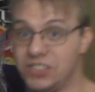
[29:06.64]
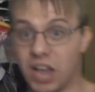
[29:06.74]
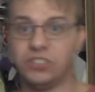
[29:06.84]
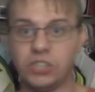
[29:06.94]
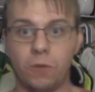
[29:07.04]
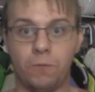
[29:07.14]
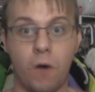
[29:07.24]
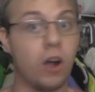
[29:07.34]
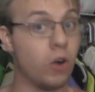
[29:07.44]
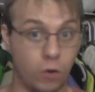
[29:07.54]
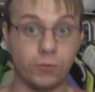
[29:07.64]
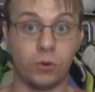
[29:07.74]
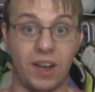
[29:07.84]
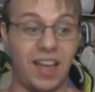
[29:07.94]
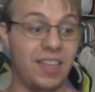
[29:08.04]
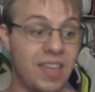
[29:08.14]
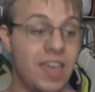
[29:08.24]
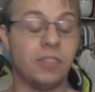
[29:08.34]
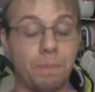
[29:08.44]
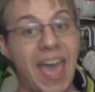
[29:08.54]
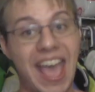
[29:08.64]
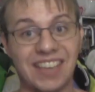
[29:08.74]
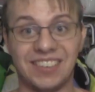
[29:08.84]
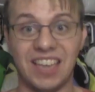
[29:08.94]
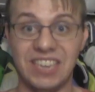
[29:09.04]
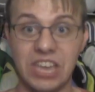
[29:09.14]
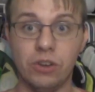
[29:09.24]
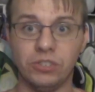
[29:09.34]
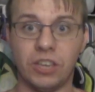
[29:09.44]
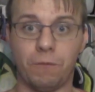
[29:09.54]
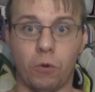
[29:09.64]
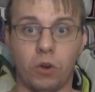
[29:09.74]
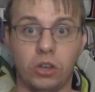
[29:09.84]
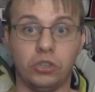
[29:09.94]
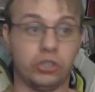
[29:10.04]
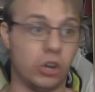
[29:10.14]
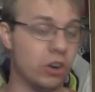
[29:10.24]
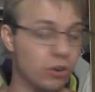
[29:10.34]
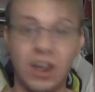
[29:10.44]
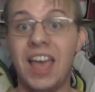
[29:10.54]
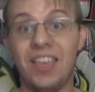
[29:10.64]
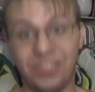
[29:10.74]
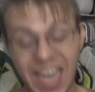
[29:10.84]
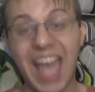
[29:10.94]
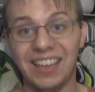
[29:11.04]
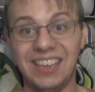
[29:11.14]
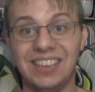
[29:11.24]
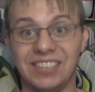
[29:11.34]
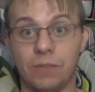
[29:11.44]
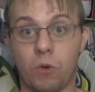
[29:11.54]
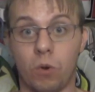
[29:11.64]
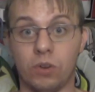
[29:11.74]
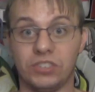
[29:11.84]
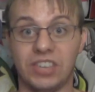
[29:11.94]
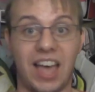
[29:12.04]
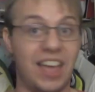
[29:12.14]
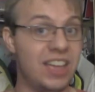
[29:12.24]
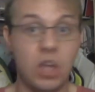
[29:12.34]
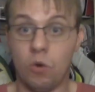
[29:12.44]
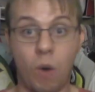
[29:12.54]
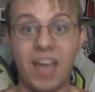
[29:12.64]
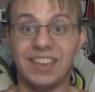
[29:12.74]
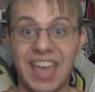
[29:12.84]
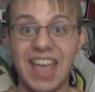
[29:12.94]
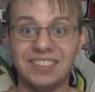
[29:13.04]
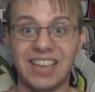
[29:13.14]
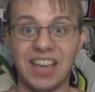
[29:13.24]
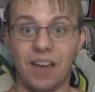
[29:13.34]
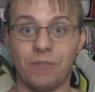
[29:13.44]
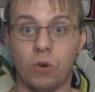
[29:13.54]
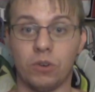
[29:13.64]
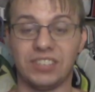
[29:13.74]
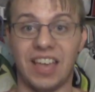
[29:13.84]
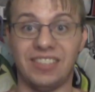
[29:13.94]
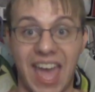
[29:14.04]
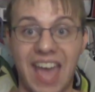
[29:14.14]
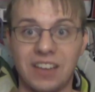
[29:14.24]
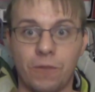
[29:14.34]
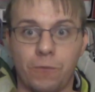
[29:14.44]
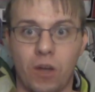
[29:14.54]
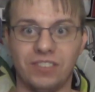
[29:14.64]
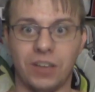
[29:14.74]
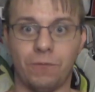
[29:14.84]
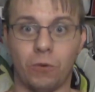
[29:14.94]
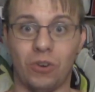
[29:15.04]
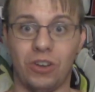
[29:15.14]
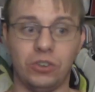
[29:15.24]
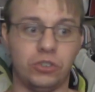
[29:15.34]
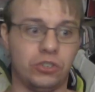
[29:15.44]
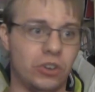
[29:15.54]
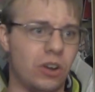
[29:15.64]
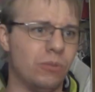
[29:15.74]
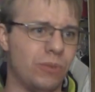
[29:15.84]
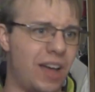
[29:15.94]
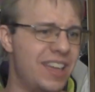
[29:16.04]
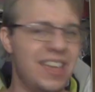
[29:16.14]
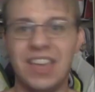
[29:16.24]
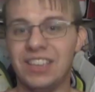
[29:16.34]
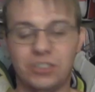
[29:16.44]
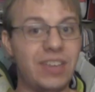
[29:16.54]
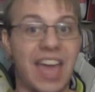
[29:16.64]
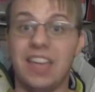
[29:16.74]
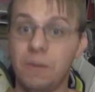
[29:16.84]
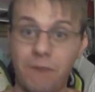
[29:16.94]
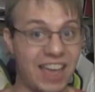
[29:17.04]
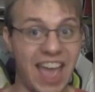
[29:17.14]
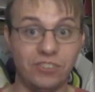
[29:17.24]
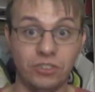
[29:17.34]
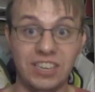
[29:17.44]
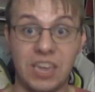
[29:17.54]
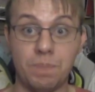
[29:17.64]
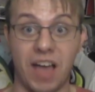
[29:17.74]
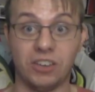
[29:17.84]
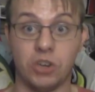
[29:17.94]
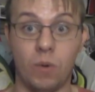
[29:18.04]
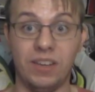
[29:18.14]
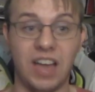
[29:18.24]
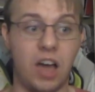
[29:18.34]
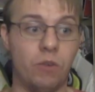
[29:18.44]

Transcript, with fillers: done so far over uh, the past uh, years for sure. That is, of course, uh, what I can say, of course, uh, the ACA front for sure. so, yeah, if I actually keep on going